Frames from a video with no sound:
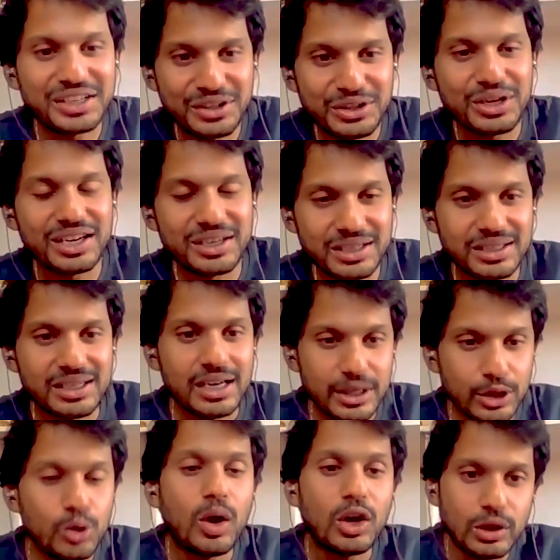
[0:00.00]
not, whatever
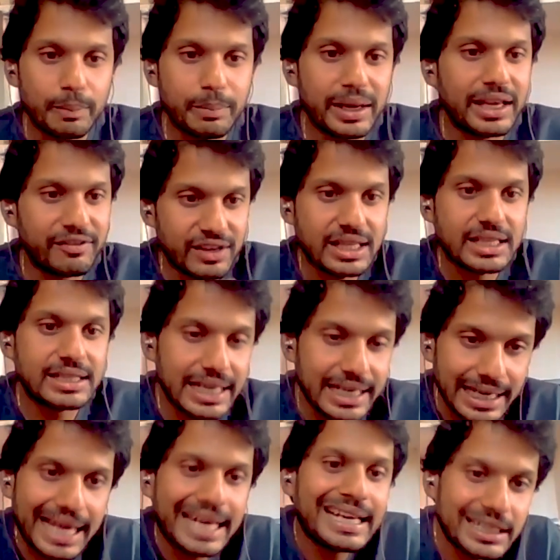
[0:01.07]
you want to bring,
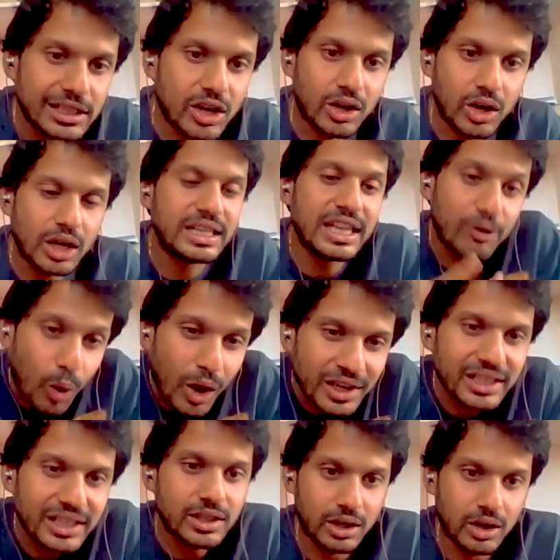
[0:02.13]
whether they like it or not,
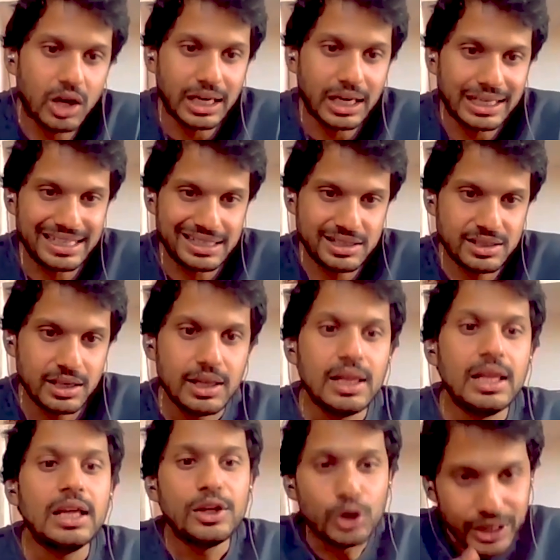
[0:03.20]
they want it or not, at
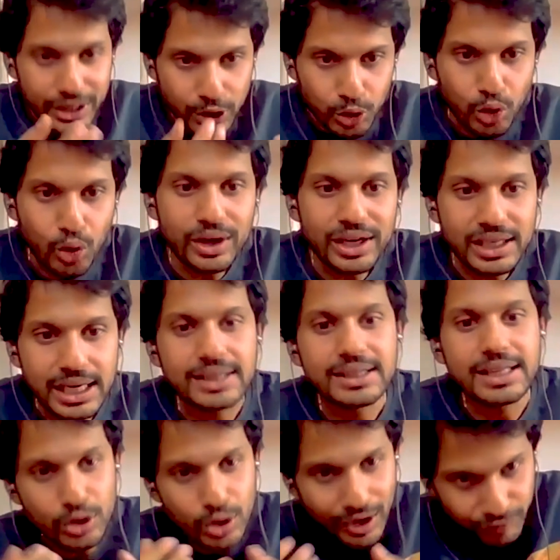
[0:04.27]
least you need to
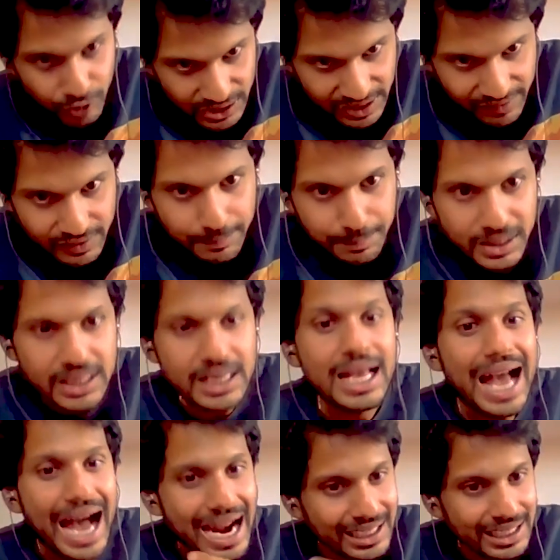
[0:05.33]
know it, and then you have to
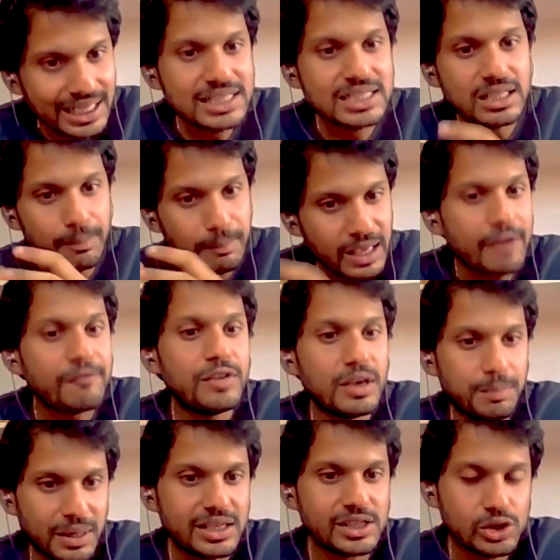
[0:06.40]
develop it. At least
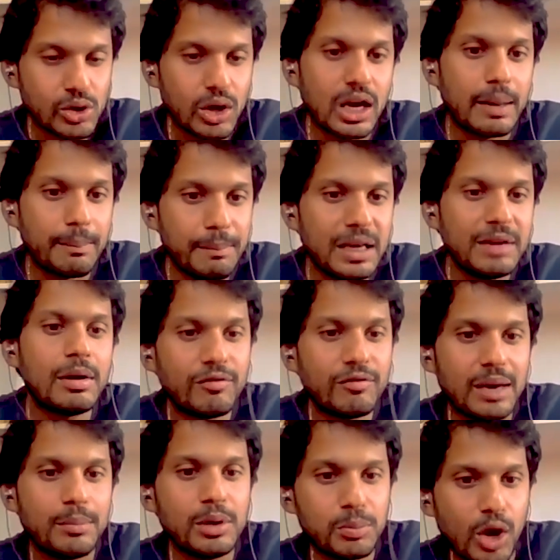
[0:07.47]
MVP, it is called the
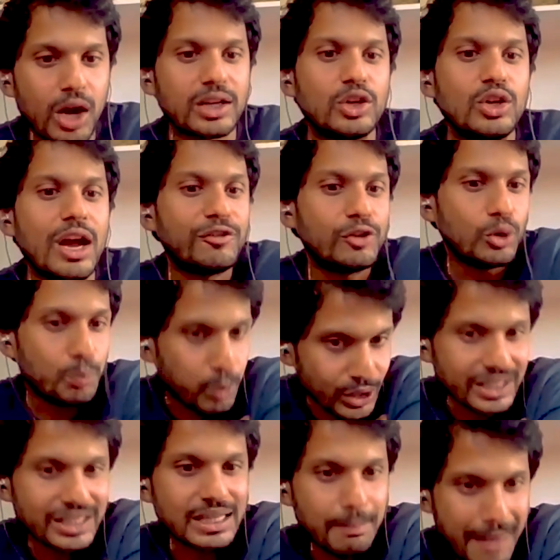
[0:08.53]
minimum viable product. You
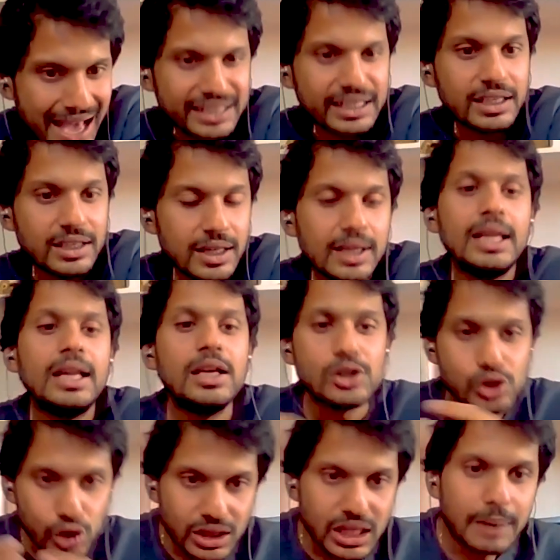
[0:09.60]
have to put it in the market
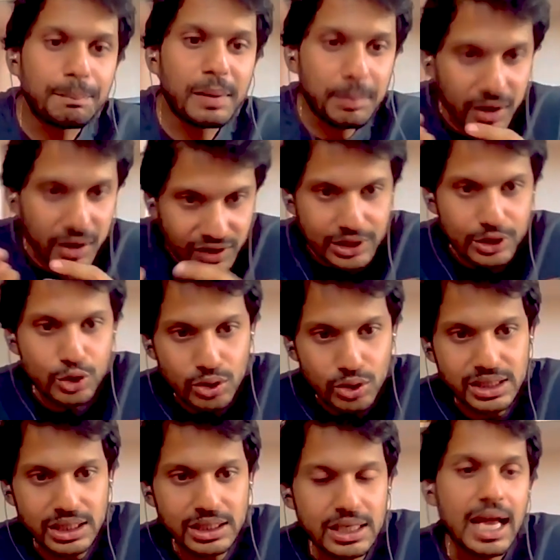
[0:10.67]
so that people
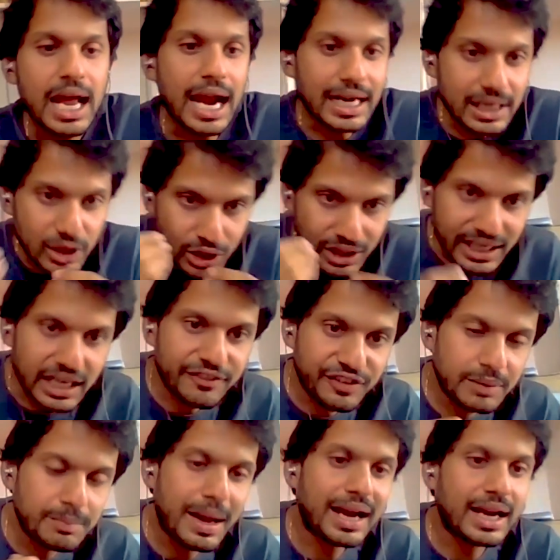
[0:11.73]
will use it, and
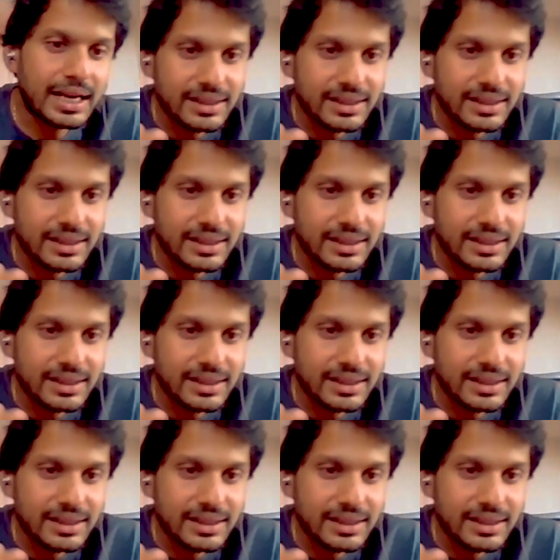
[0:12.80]
you'll get a